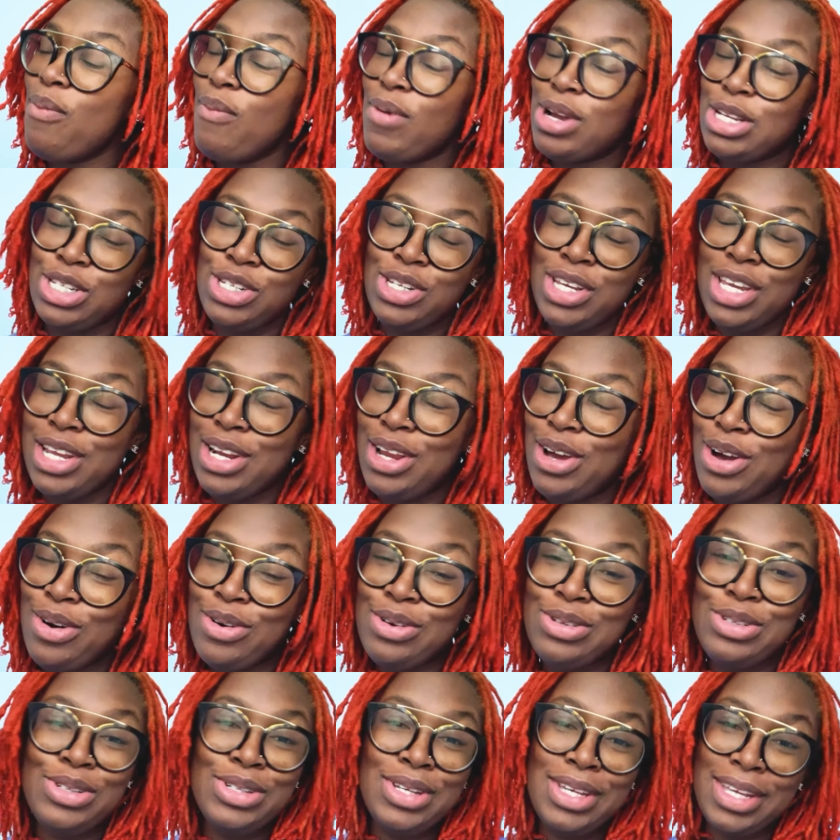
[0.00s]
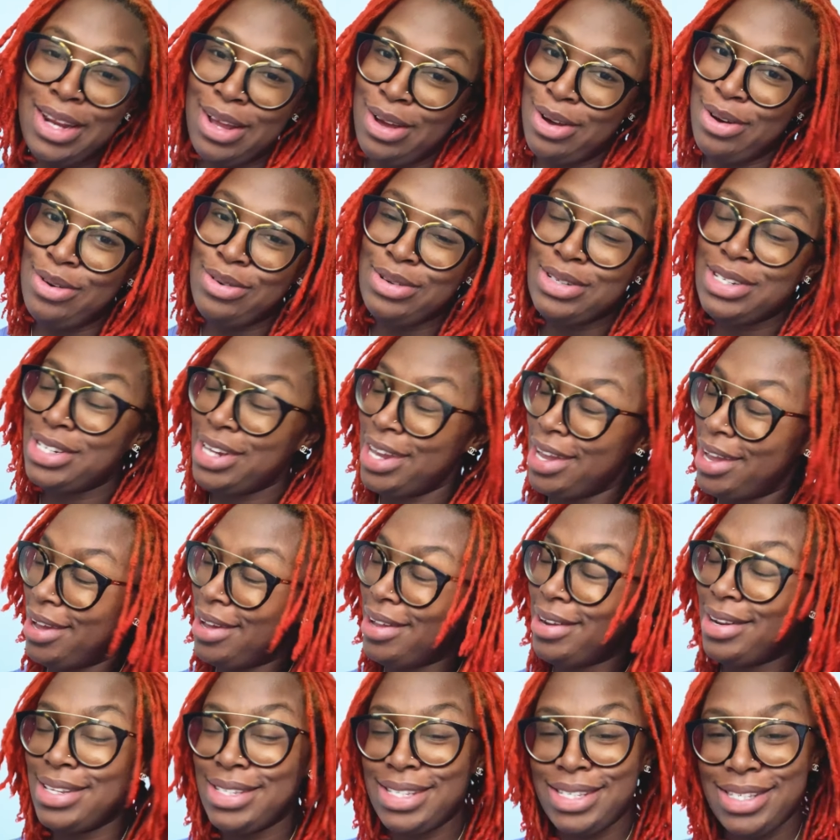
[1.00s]
Once you get old,
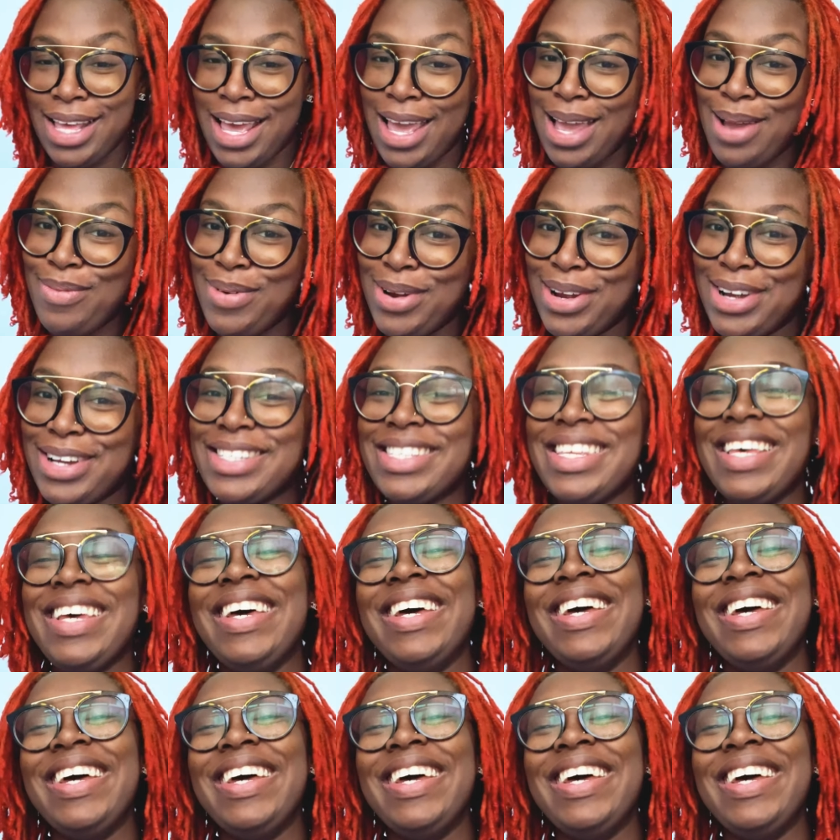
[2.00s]
child. That's just how it works.